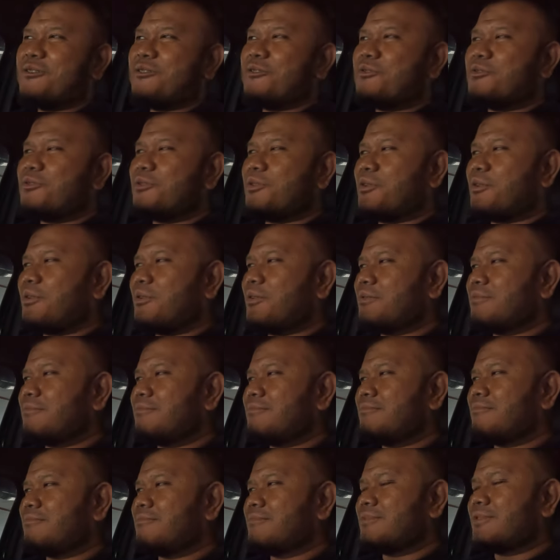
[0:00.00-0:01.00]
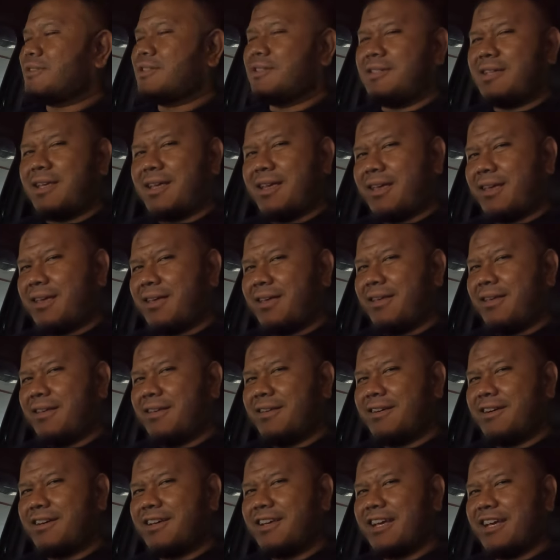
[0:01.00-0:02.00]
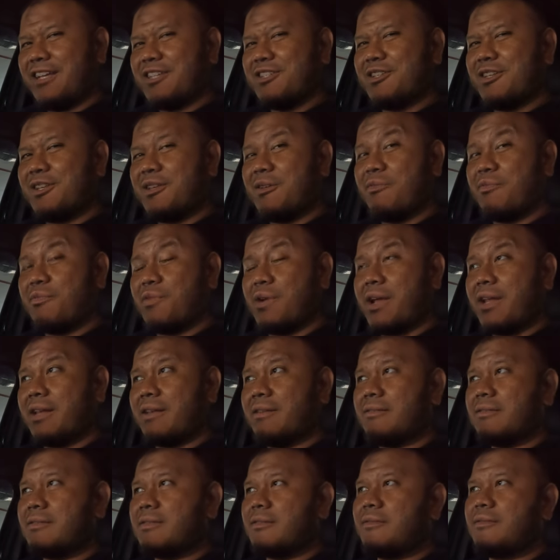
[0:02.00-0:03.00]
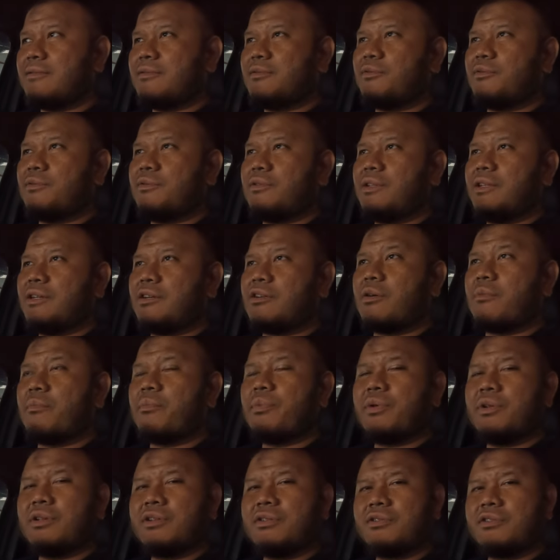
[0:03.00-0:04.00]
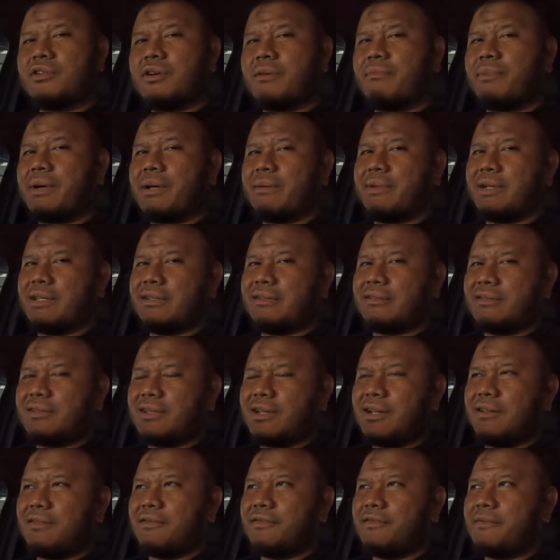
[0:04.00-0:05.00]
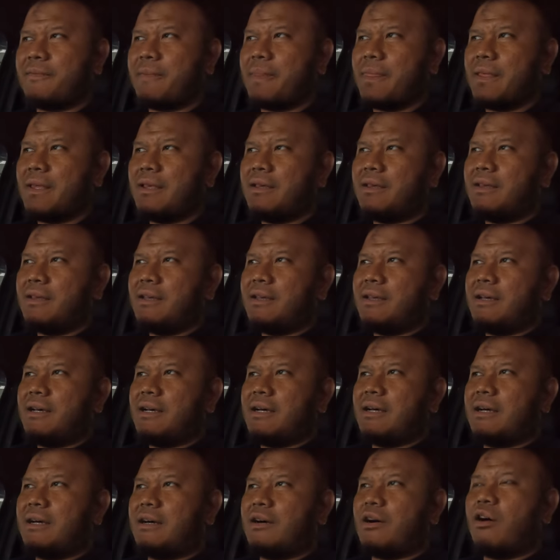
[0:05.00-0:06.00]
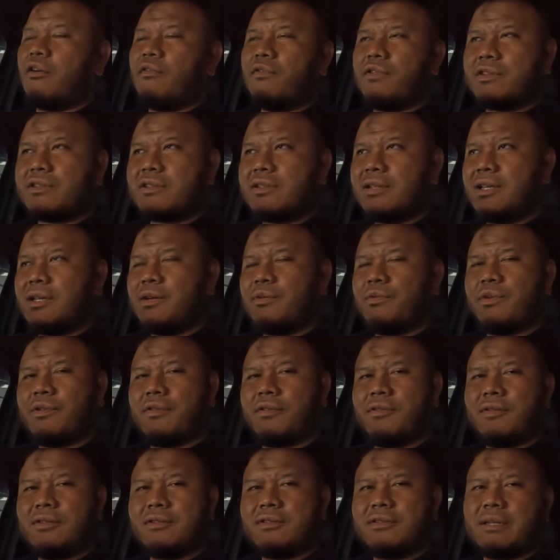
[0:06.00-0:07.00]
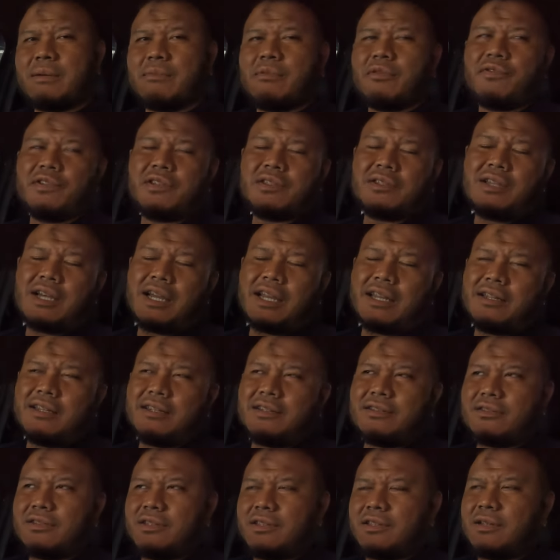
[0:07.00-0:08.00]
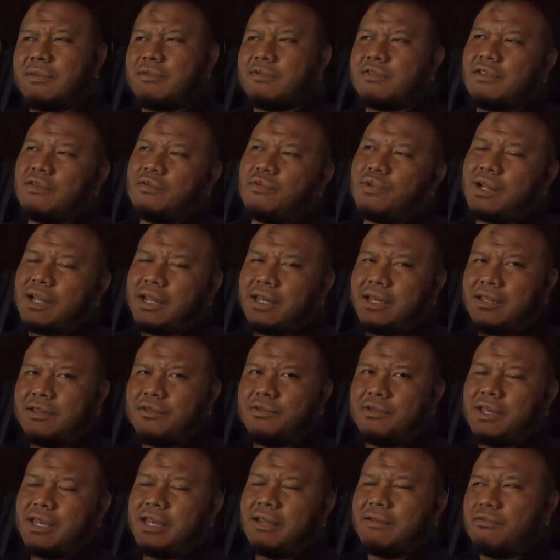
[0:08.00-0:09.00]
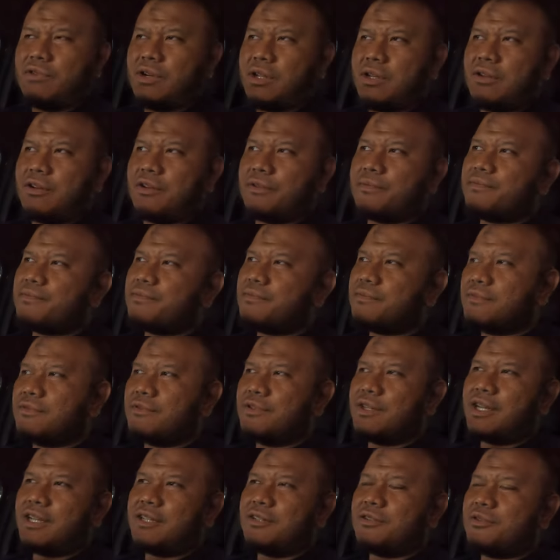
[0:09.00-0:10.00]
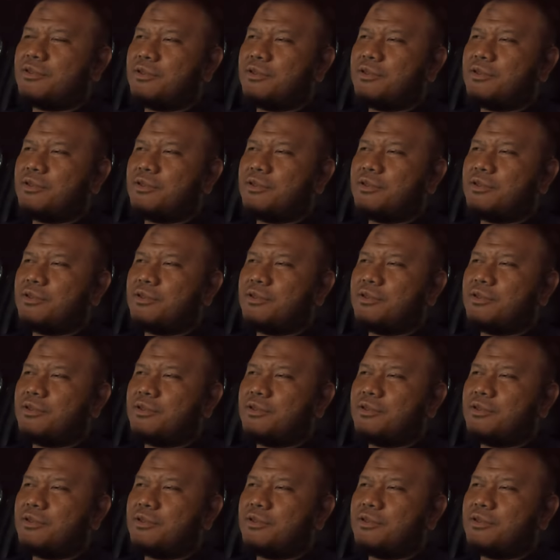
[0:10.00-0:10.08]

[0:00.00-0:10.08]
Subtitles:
So today, I actually went to the computer shop by myself. Obviously with some of his guidance in terms of what I need to get and whatnot, right?